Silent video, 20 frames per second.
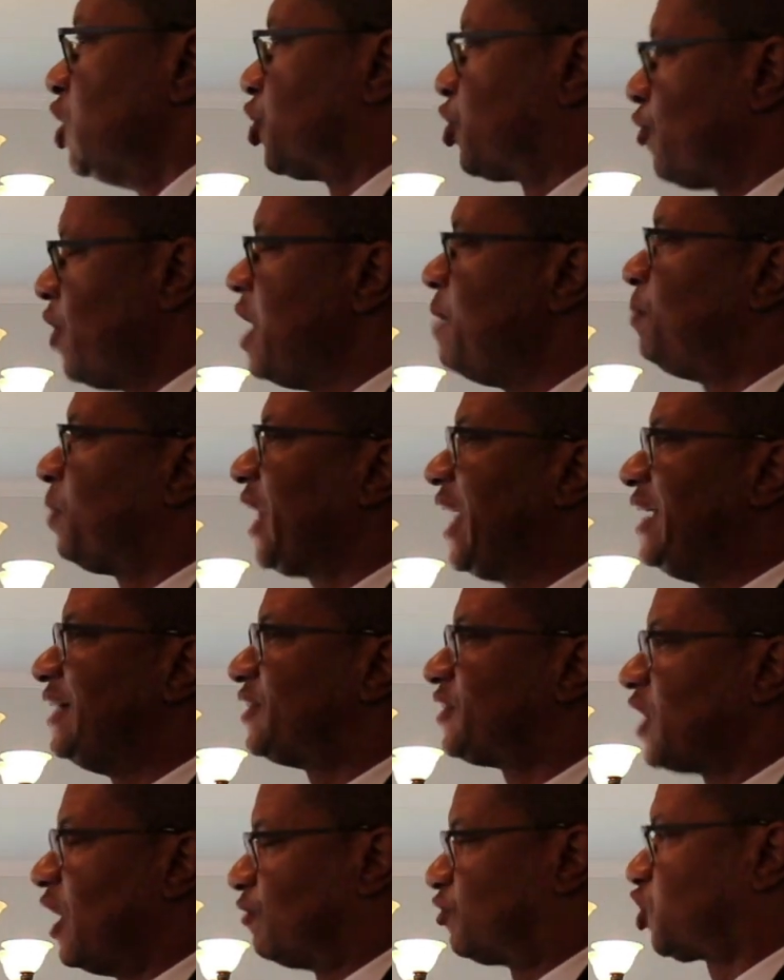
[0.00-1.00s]
three
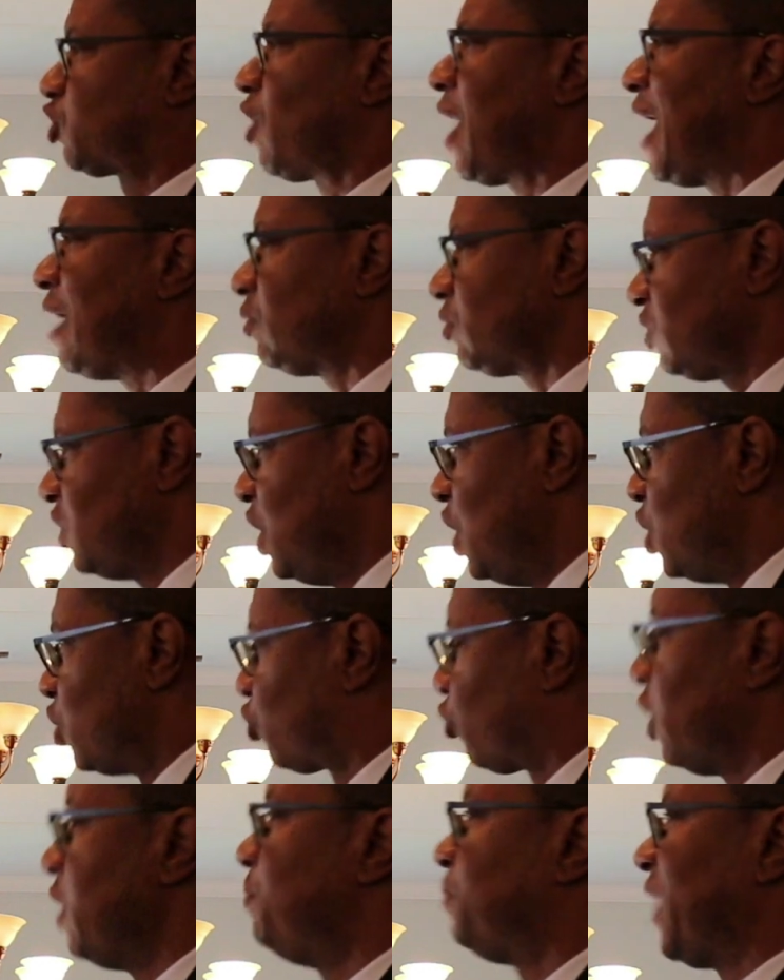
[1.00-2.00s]
plates of trout,
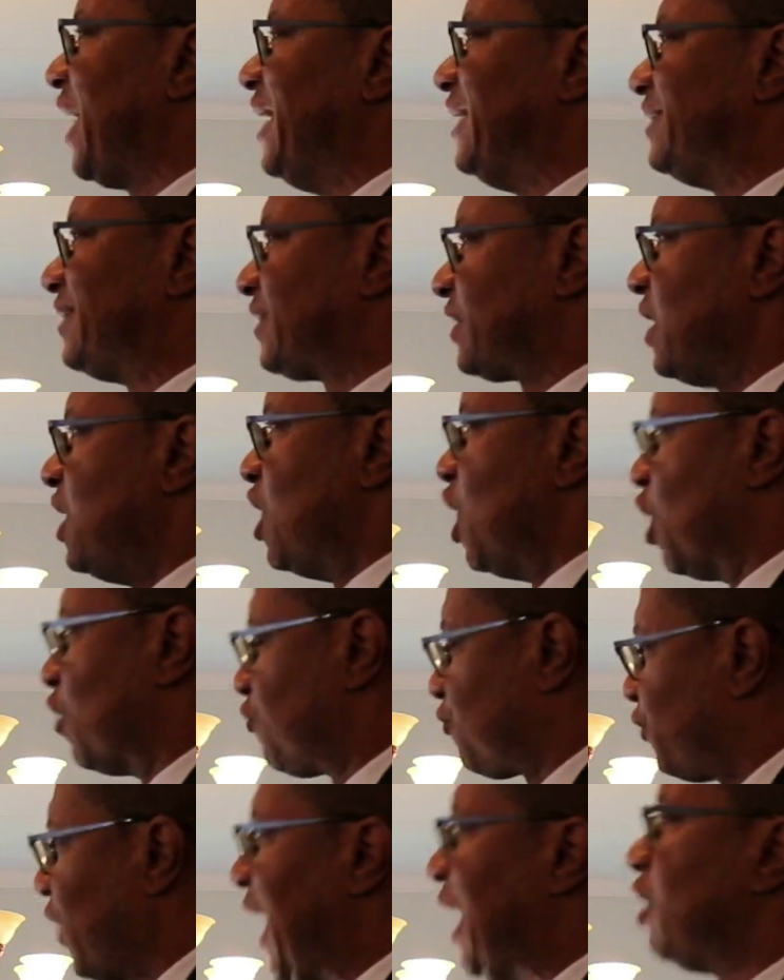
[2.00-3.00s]
three plates
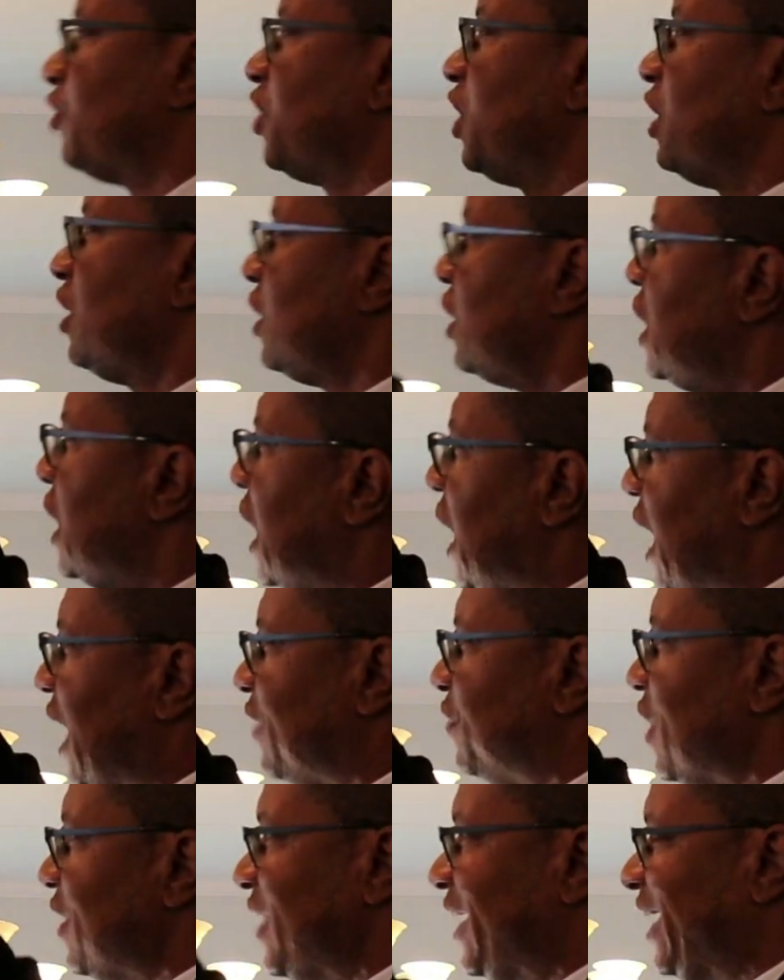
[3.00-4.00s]
of flounder,
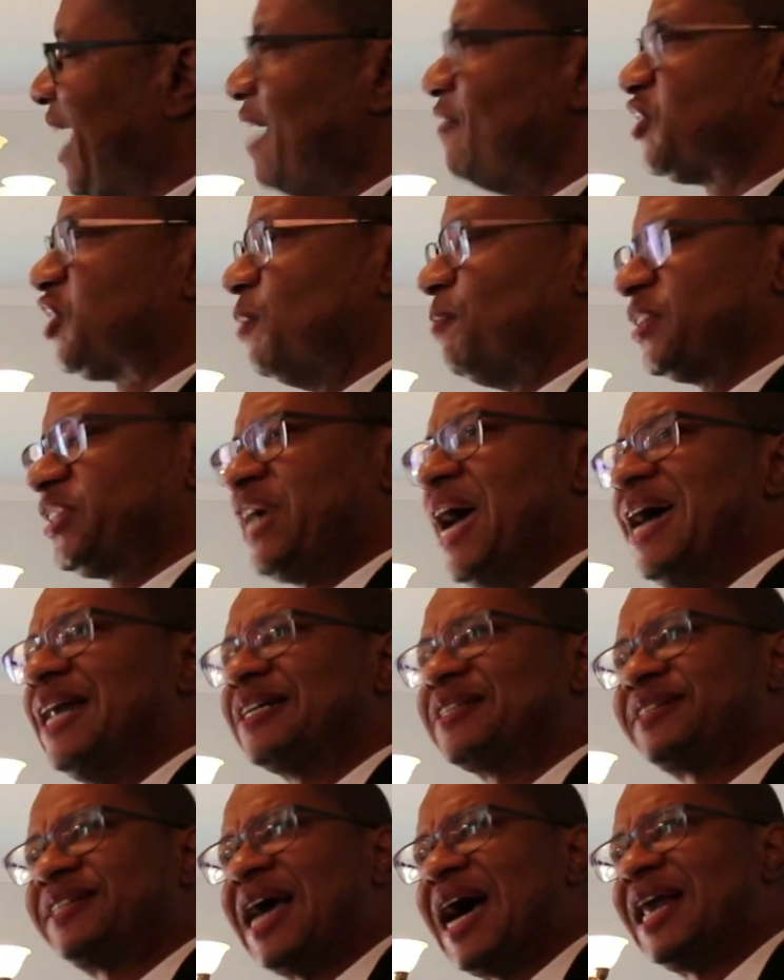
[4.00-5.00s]
and then they gave us a
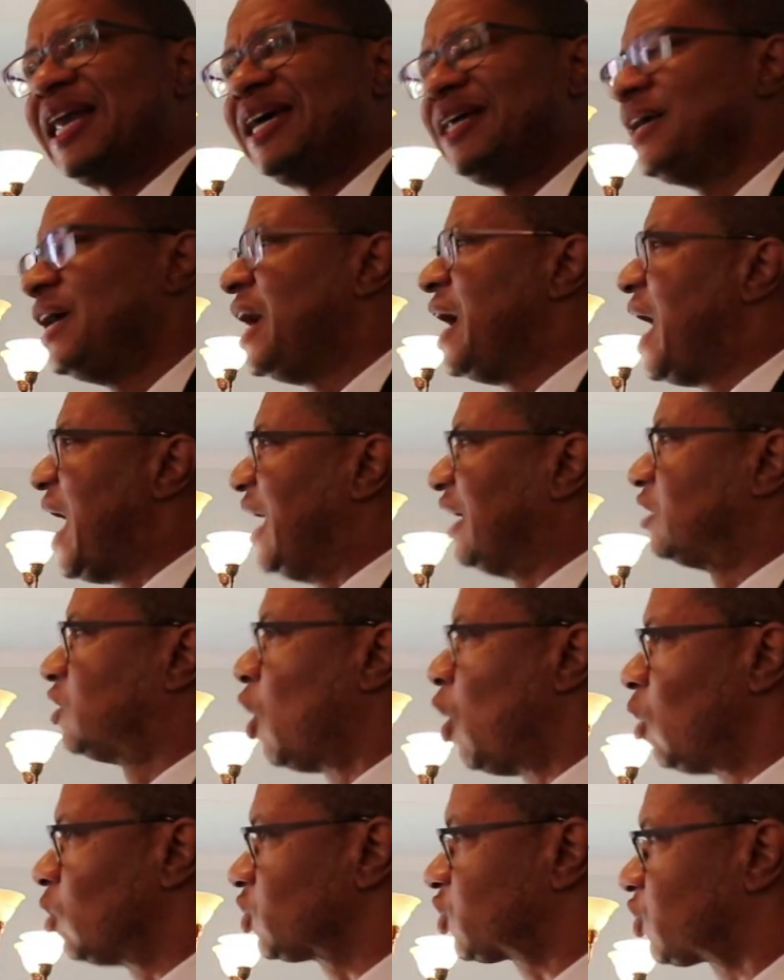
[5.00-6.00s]
potato salad and
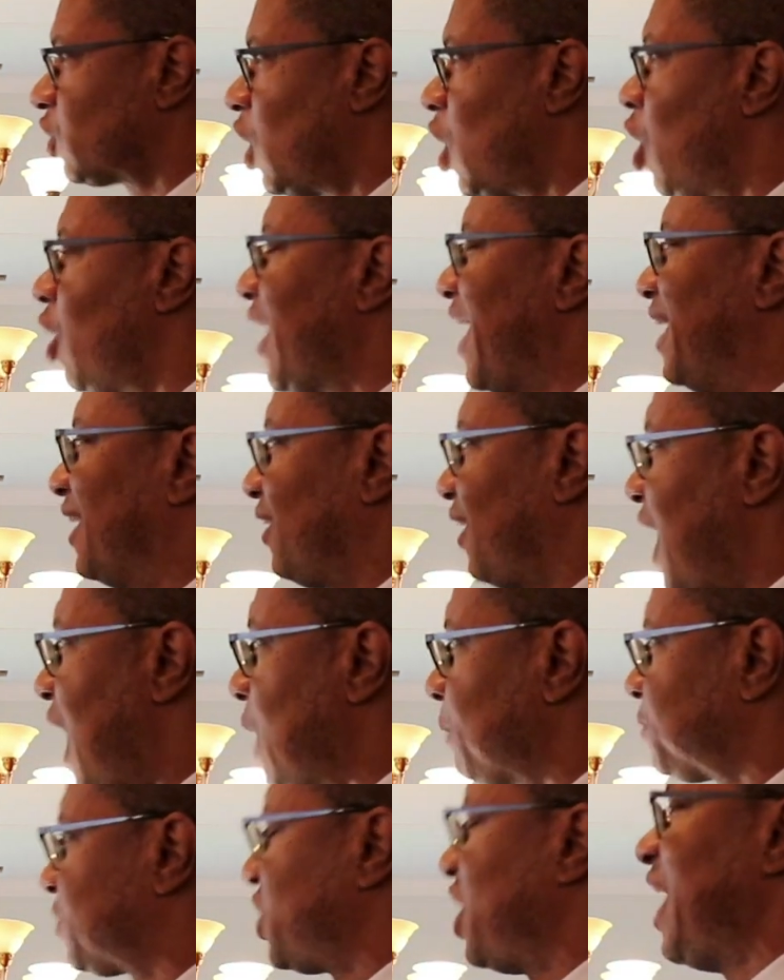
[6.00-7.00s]
coleslaw and
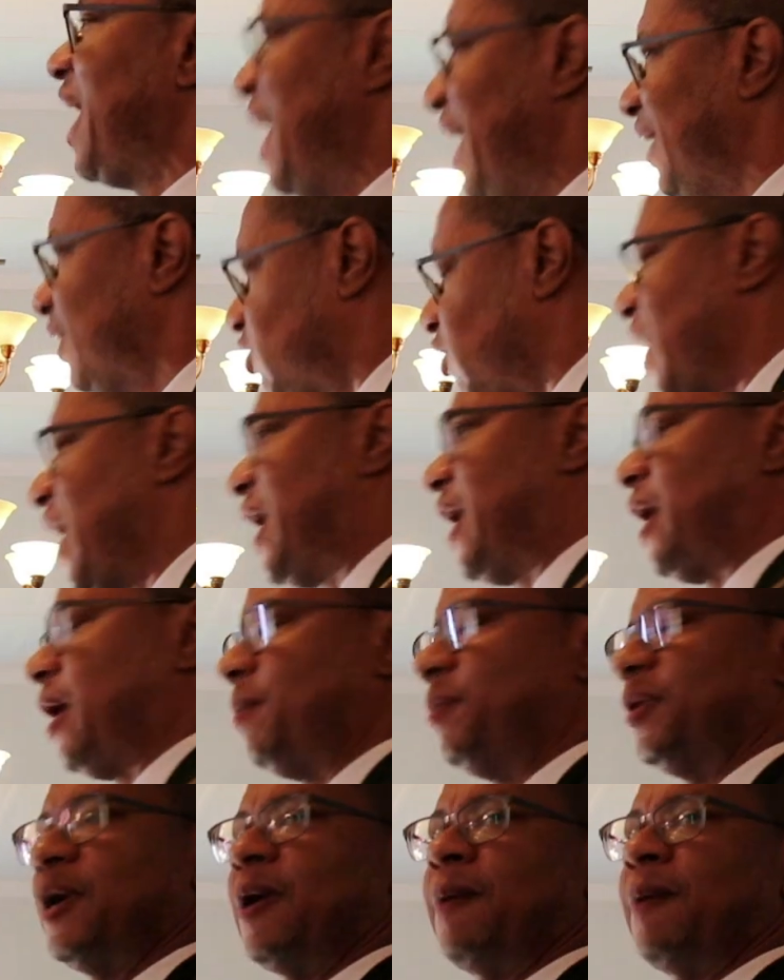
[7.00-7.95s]
lobster and crab.